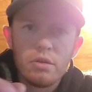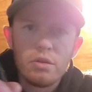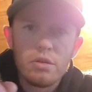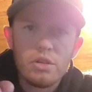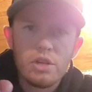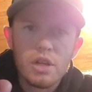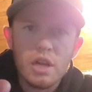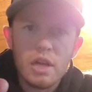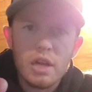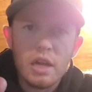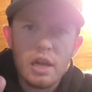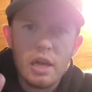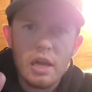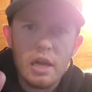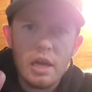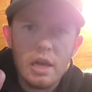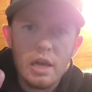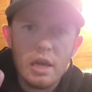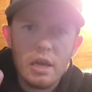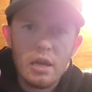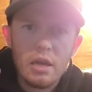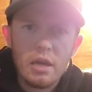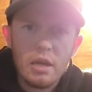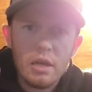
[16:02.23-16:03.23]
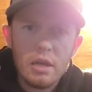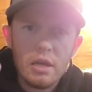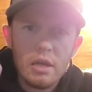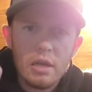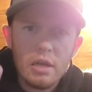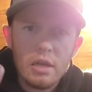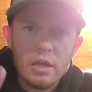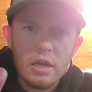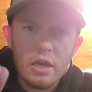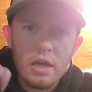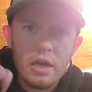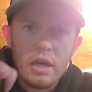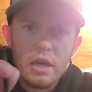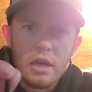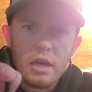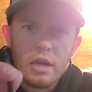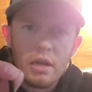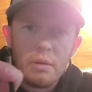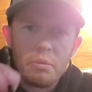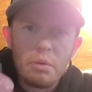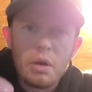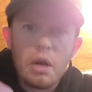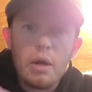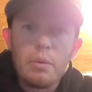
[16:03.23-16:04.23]
shaky head, and
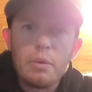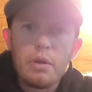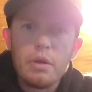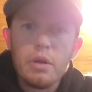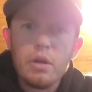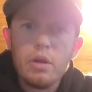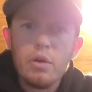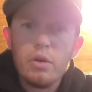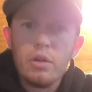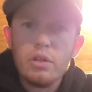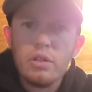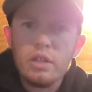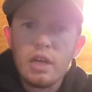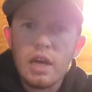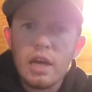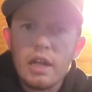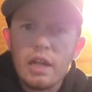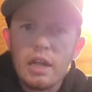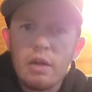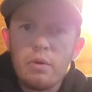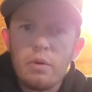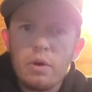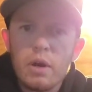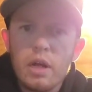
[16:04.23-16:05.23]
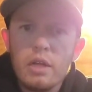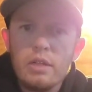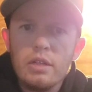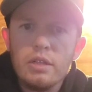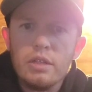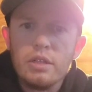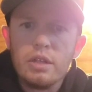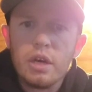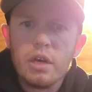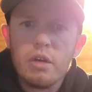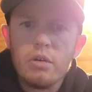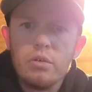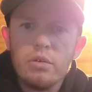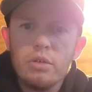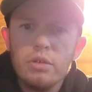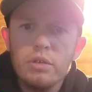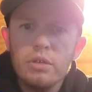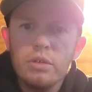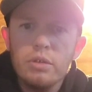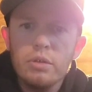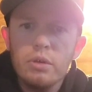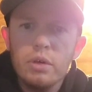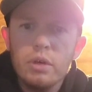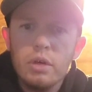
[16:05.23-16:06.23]
probably do exactly what I just told
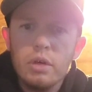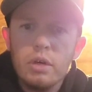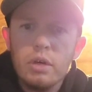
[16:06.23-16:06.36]
you,